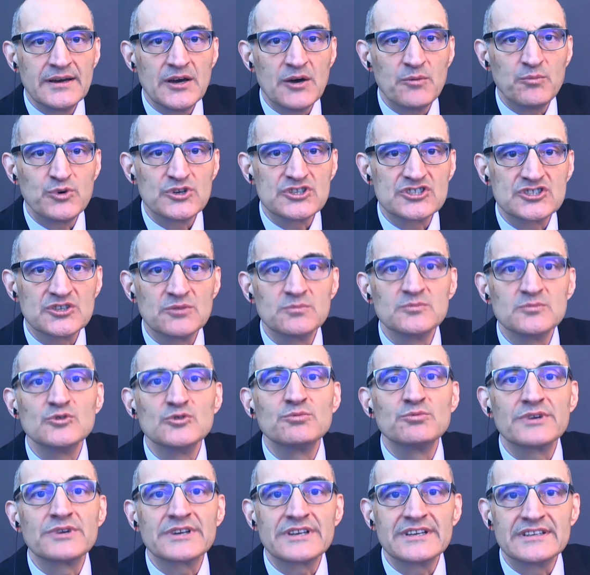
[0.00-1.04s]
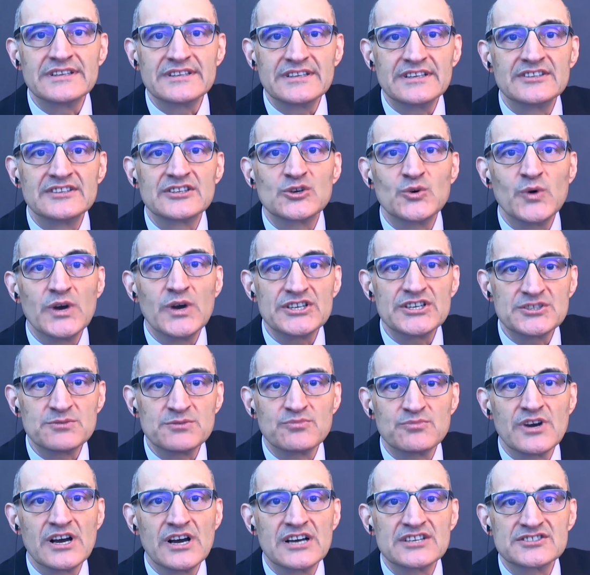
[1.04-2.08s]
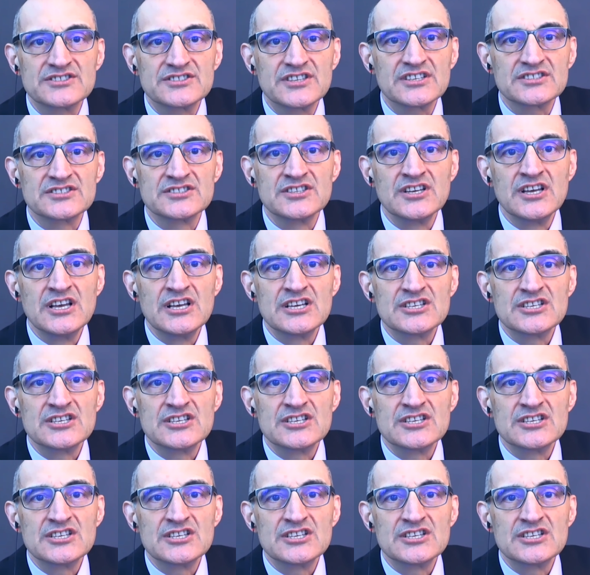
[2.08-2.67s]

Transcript: put some lubricant in the question process